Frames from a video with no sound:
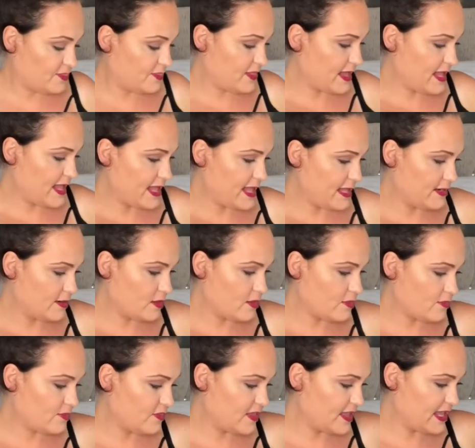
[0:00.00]
Then
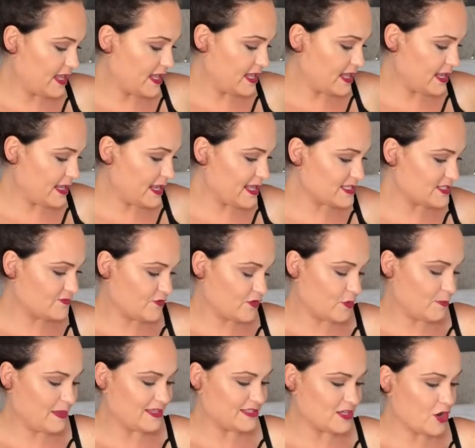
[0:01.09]
the last
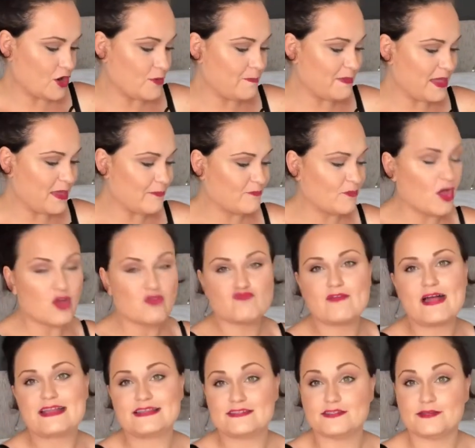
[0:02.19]
few bits are a bit like
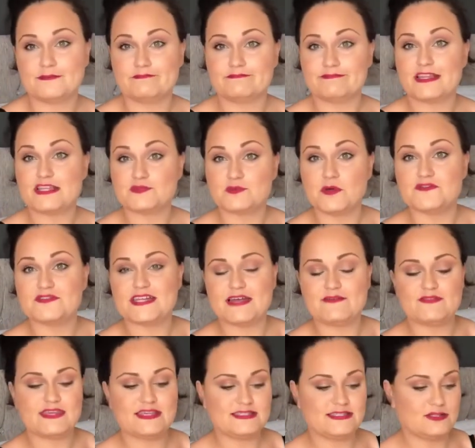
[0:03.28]
random. That's why I've
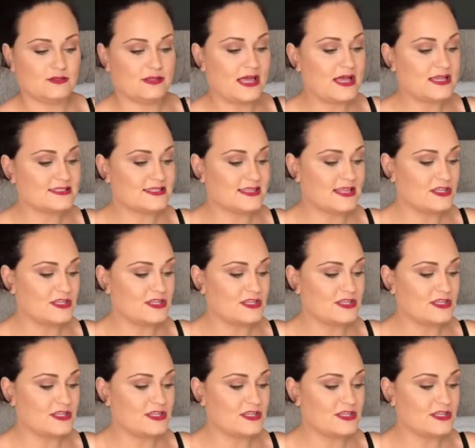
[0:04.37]
saved these till last.